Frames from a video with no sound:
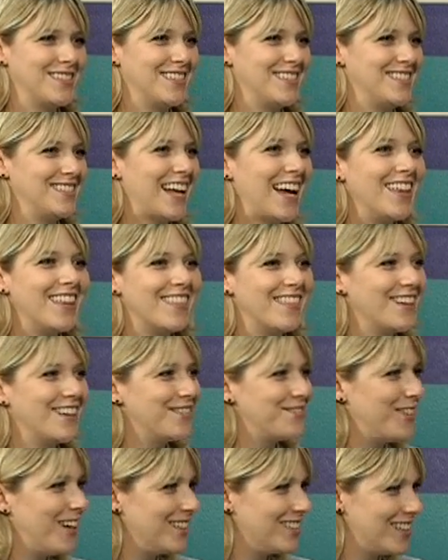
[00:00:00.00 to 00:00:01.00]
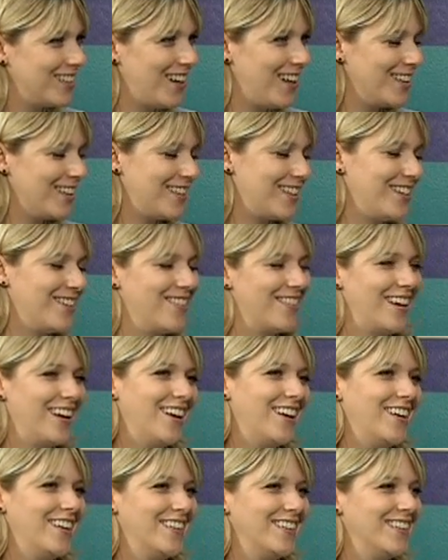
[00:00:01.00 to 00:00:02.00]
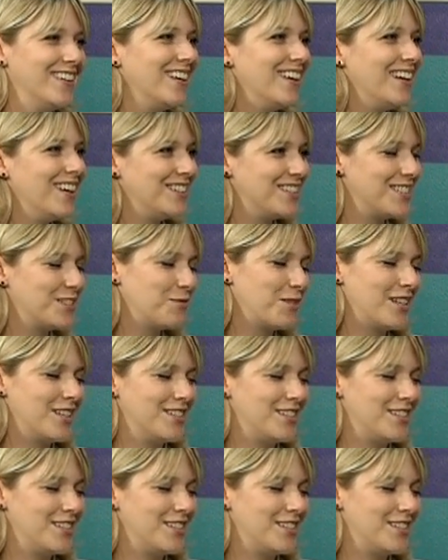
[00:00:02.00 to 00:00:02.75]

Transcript: It's not their fault at all that they're there, and just what a